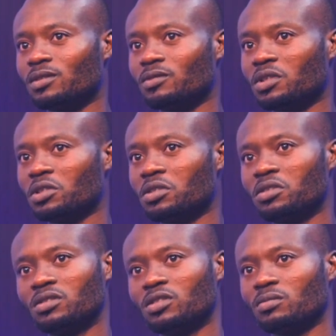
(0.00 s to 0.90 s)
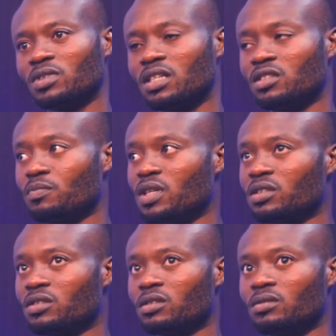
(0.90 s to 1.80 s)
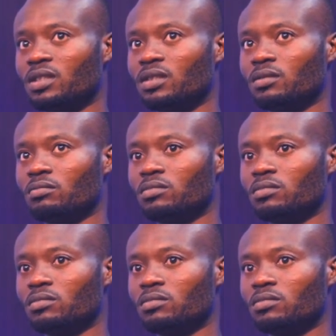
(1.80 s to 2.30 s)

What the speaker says: We close sometimes, depends on the